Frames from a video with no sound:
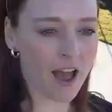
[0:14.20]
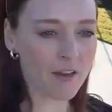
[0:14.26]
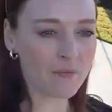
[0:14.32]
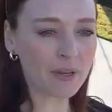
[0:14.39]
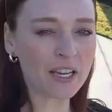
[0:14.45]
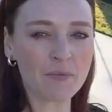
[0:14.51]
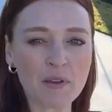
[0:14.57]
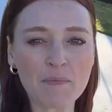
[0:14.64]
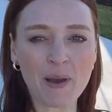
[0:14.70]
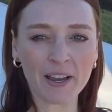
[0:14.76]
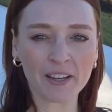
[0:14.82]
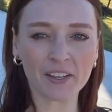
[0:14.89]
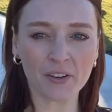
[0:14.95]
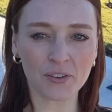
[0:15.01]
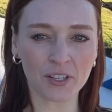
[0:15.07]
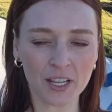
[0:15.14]
I've been coming back
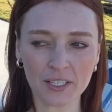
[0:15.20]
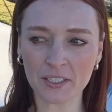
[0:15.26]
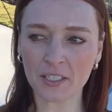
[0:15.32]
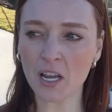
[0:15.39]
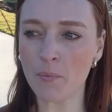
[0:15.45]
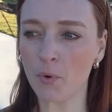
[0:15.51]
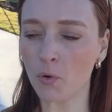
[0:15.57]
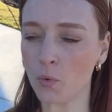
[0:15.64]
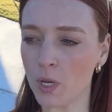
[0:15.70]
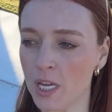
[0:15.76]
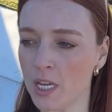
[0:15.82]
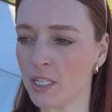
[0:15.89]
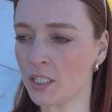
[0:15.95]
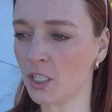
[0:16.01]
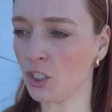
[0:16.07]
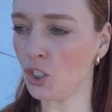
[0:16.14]
here the last couple
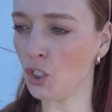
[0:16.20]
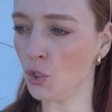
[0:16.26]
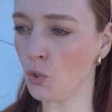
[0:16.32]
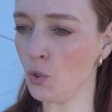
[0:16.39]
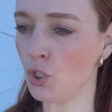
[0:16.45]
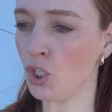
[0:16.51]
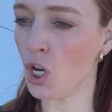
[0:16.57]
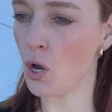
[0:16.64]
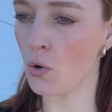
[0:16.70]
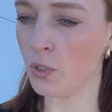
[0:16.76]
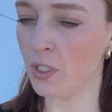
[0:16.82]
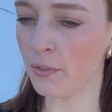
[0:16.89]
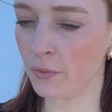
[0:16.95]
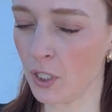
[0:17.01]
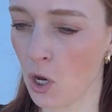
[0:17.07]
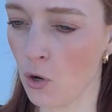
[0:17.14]
weeks to show
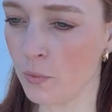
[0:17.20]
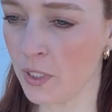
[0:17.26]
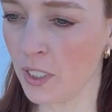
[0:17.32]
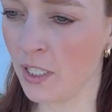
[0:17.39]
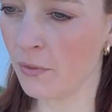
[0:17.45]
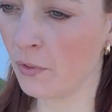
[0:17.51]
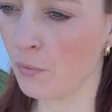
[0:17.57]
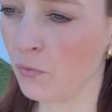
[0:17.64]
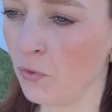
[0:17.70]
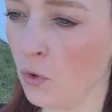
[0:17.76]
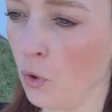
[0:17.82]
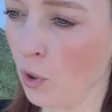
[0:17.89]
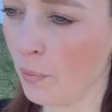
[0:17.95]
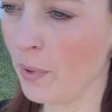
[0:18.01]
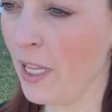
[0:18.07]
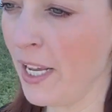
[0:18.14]
different homes and different
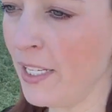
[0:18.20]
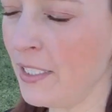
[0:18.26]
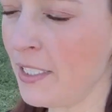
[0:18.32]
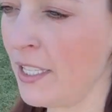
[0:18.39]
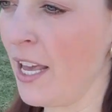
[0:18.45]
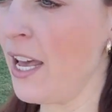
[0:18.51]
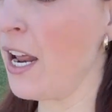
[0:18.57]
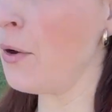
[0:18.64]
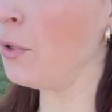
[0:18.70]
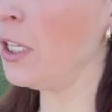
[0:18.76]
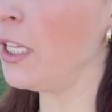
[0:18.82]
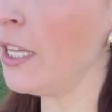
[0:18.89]
floor plans that I really